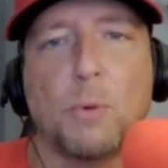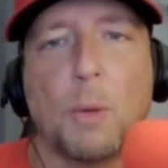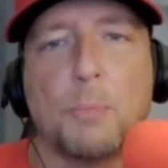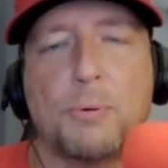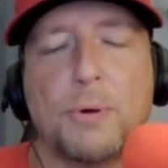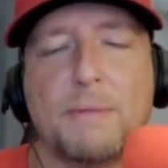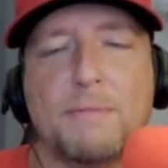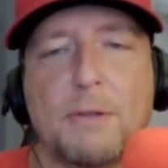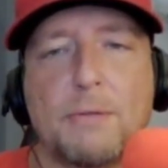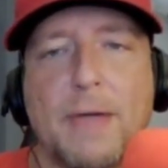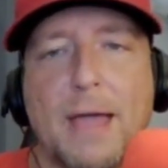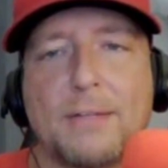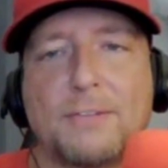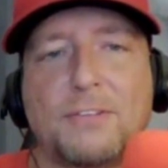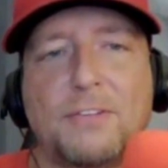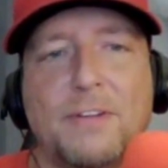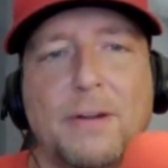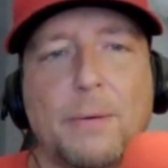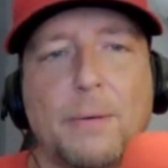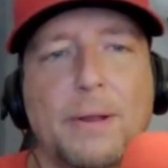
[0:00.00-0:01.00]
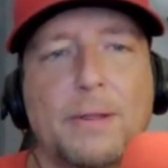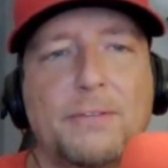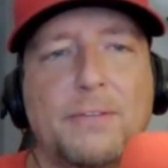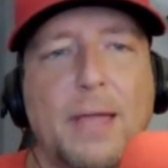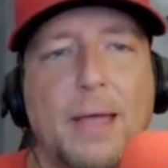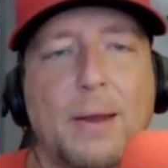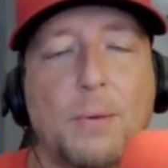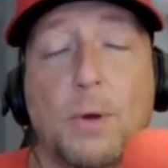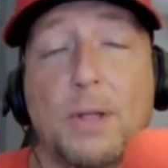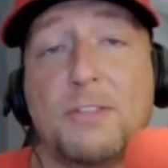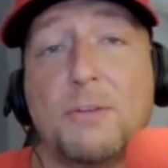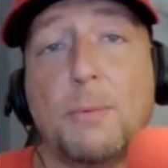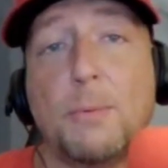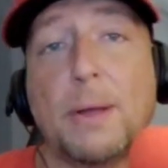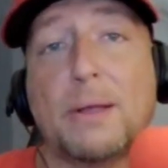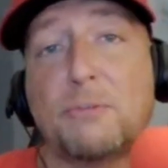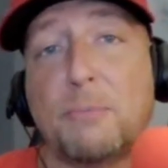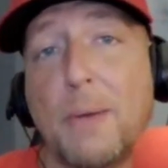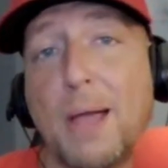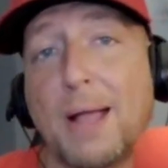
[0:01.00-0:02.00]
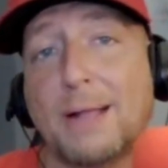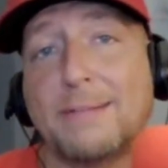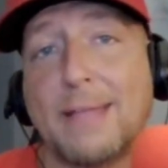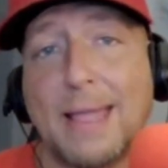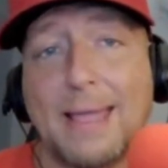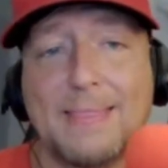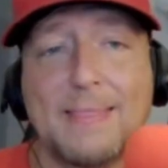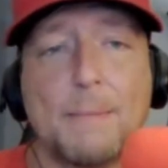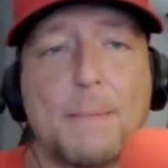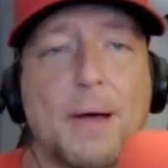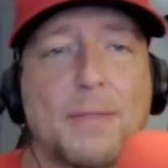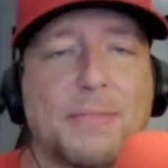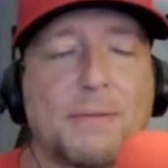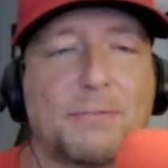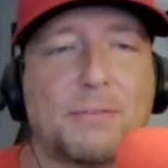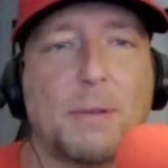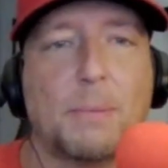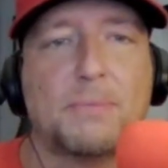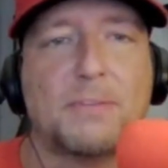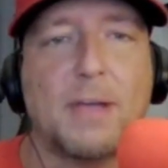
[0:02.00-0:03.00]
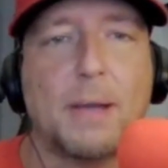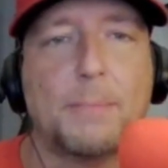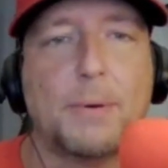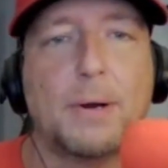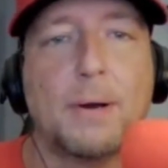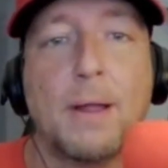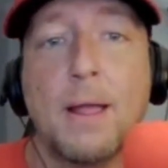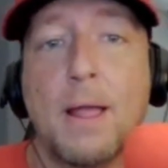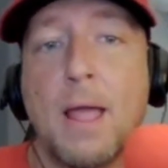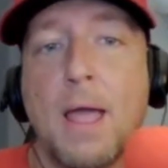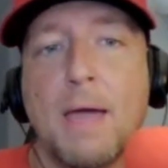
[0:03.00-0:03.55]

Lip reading: We'll preview that series and what to expect in the month of September.